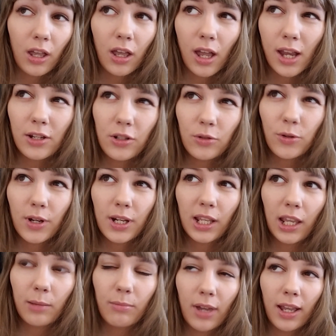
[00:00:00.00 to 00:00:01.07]
I do try to
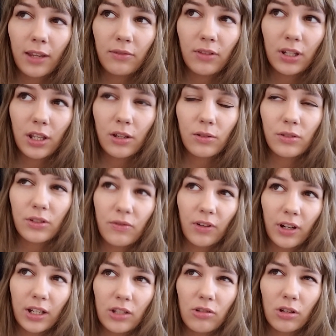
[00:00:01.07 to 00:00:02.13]
keep my videos
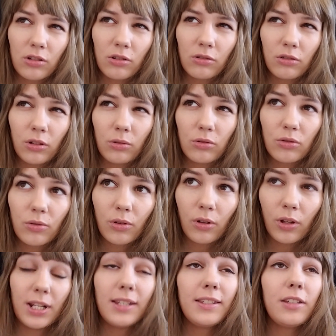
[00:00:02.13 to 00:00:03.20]
very gender
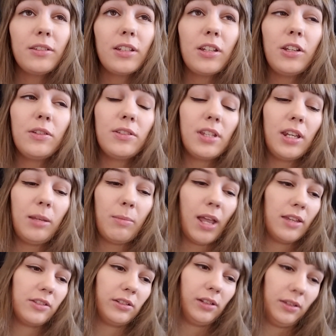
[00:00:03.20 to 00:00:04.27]
neutral. I still didn't use any
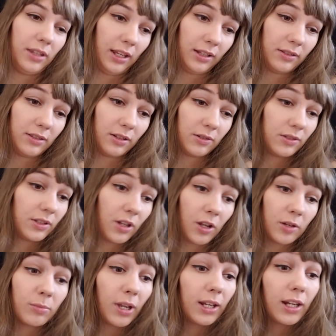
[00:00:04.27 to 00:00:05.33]
masculine things. There's
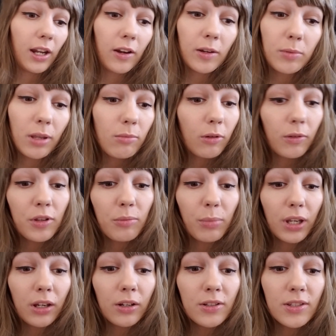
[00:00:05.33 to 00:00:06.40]
non-binary people with
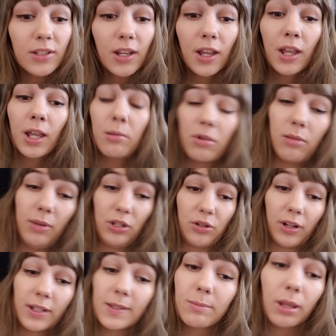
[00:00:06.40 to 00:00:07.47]
beards, maybe
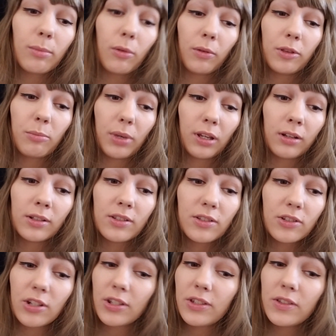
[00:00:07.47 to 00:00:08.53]
trans people with beards.
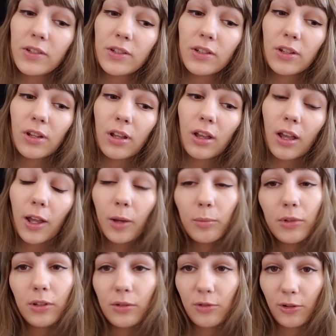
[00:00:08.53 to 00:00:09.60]
Just, I hope
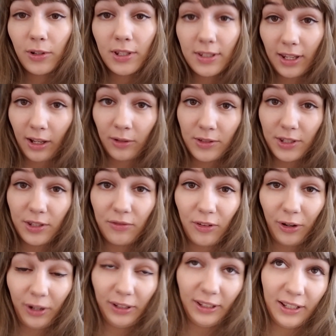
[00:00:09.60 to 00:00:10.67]
you enjoy the sounds at the
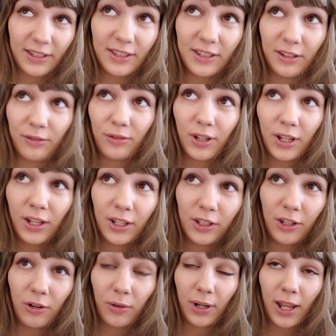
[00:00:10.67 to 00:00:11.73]
very least if you
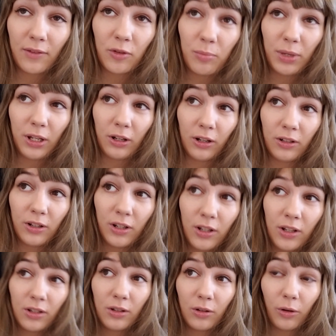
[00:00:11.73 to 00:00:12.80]
don't have a beard
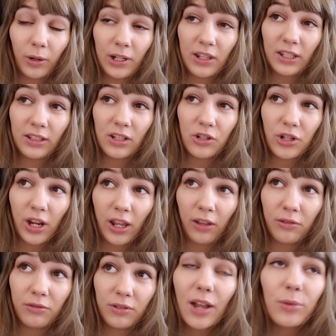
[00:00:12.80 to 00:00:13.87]
or anything to
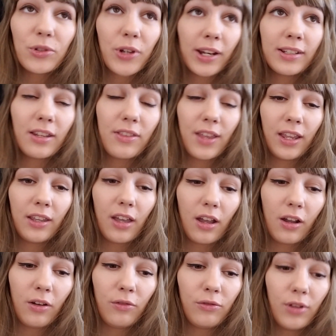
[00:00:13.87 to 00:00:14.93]
shave. I was trying to think
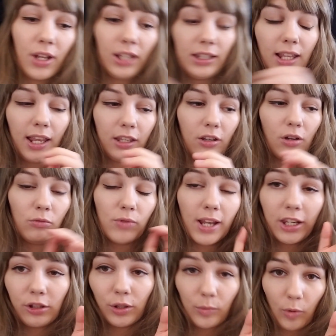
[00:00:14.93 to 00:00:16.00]
of like a
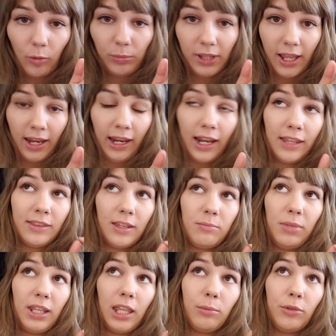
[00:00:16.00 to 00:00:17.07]
regular roleplay and then
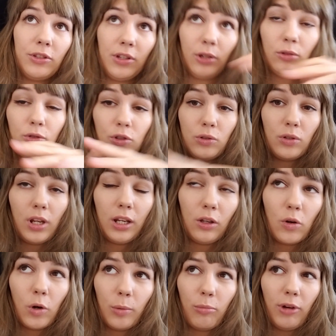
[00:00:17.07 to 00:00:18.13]
being able to
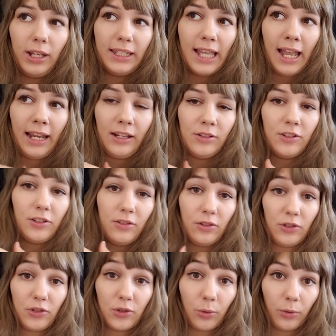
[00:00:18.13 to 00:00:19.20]
incorporate that into the
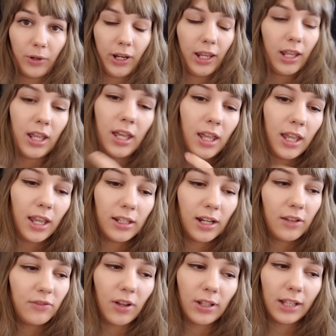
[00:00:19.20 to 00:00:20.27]
story. And I
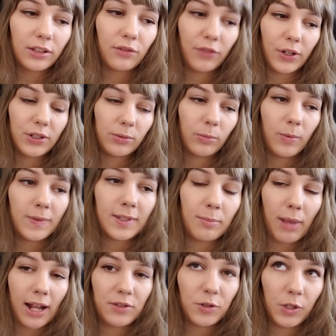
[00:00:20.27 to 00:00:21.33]
felt like the first one was a
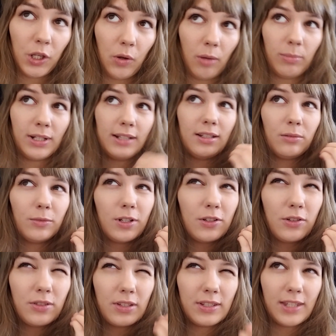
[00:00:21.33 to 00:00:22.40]
patching you up and I didn't want
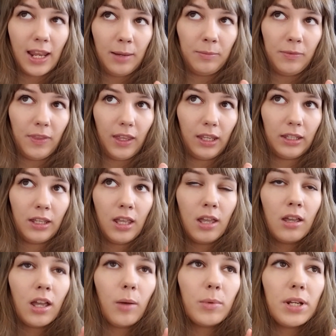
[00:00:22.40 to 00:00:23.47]
to do the same thing.
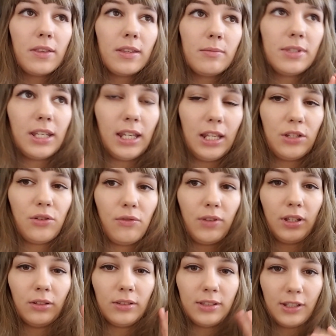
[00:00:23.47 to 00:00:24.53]
I wanted them to each
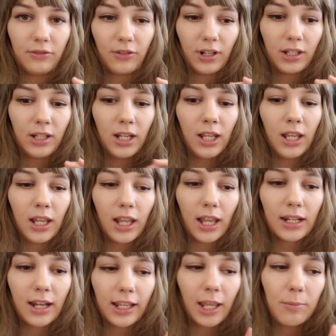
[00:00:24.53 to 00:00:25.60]
feel different.
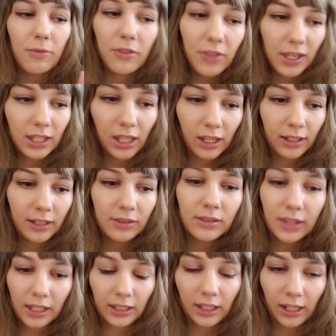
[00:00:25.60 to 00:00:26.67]
And I kept thinking
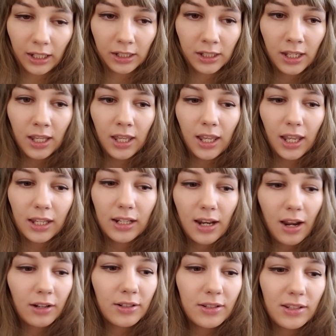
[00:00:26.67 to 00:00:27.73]
and I
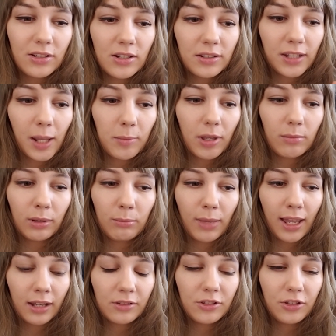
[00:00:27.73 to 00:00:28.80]
honestly just kept coming
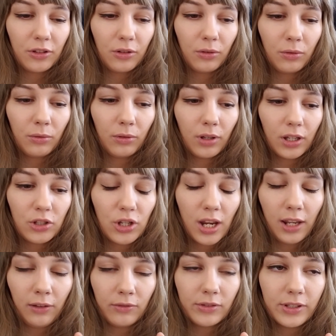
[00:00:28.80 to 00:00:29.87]
back to a
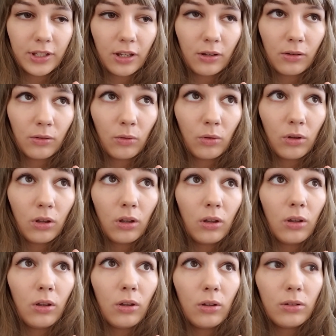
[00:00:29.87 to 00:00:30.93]
shave. So
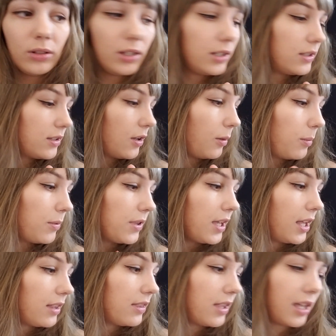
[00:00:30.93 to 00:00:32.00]
let's hope
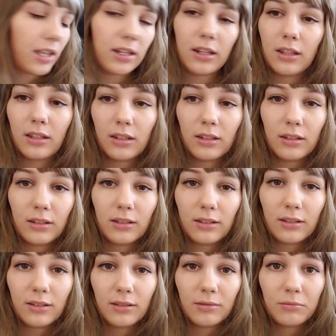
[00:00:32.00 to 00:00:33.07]
that that
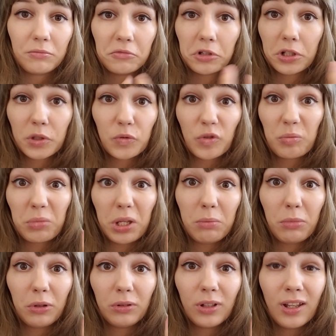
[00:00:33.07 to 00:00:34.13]
works for
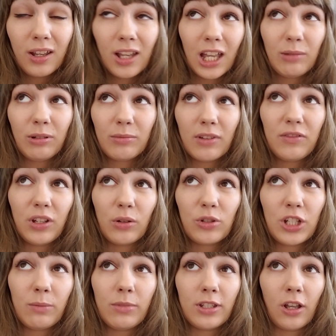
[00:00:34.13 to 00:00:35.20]
people. I mean, my
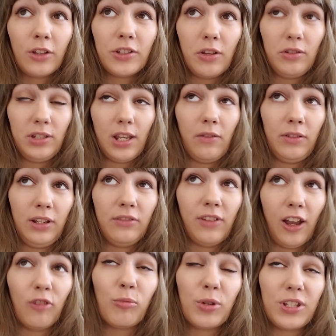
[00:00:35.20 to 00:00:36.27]
viewership is also
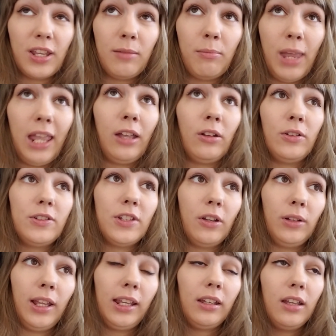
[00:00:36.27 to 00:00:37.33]
75% male, so
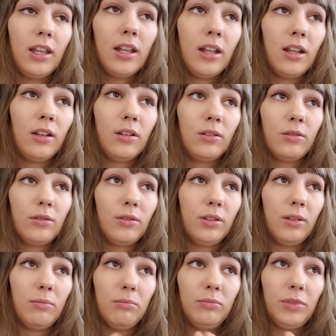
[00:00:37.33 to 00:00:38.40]
like
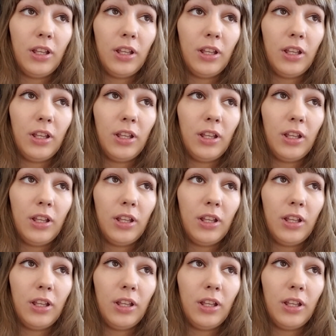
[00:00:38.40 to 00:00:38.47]
but